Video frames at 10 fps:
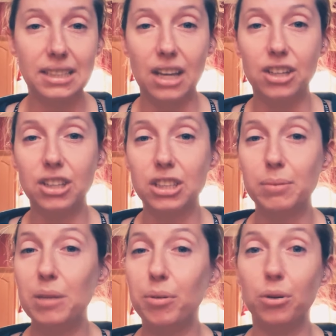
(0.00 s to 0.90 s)
centers,
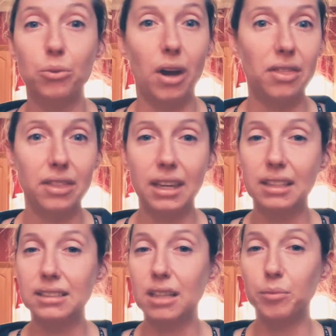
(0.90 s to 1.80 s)
people run
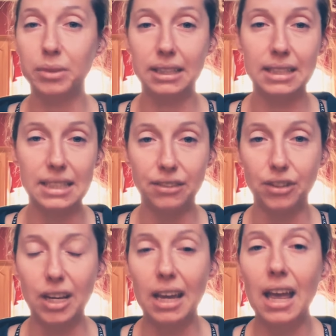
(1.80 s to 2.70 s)
things completely
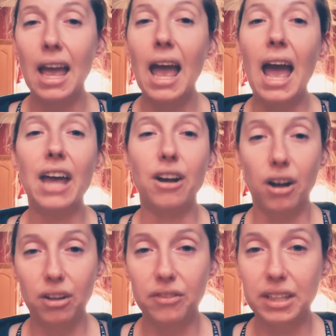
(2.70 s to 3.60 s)
different, and
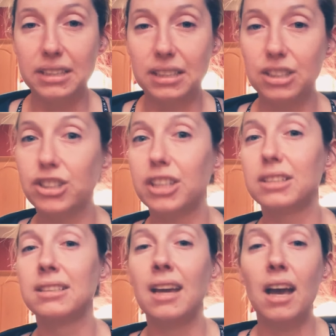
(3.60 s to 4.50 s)
all of this is
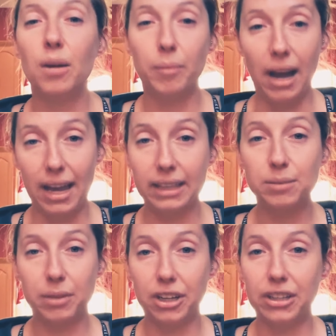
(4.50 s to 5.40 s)
just my
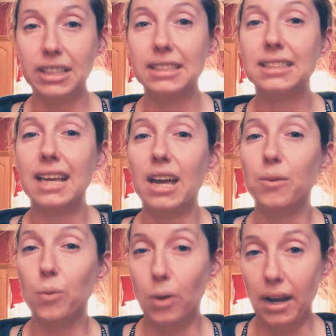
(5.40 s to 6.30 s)
experience
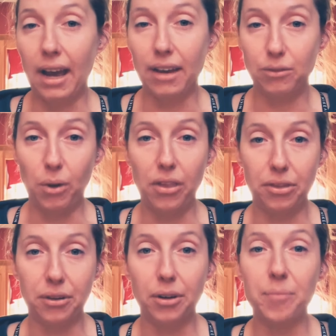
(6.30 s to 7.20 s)
and what I've
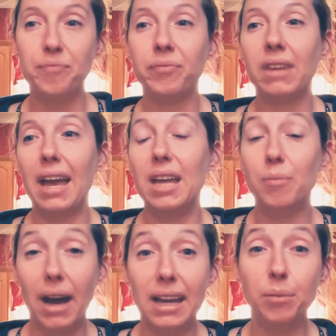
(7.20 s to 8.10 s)
went through and
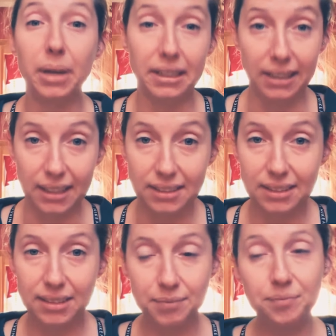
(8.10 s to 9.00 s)
my opinions.